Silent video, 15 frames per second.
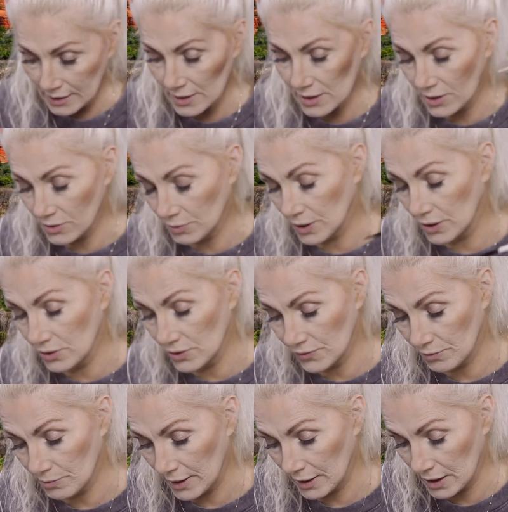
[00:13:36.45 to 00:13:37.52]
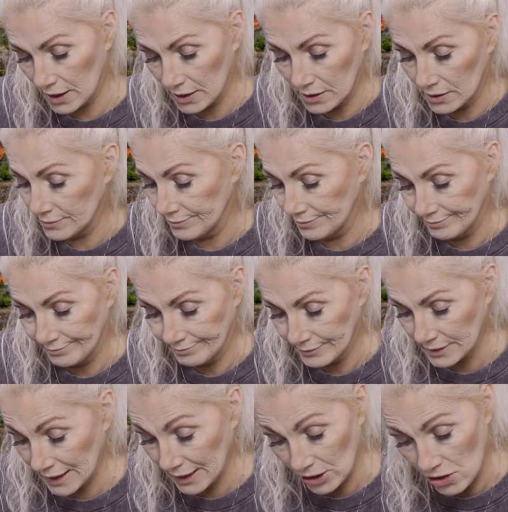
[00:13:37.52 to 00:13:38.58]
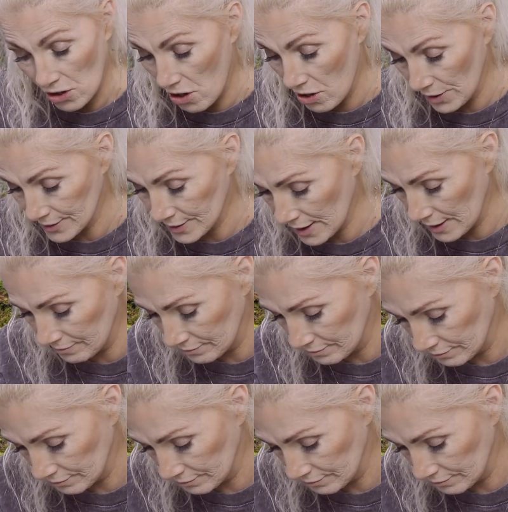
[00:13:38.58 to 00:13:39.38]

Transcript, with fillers: this is what I use for my liner like all the time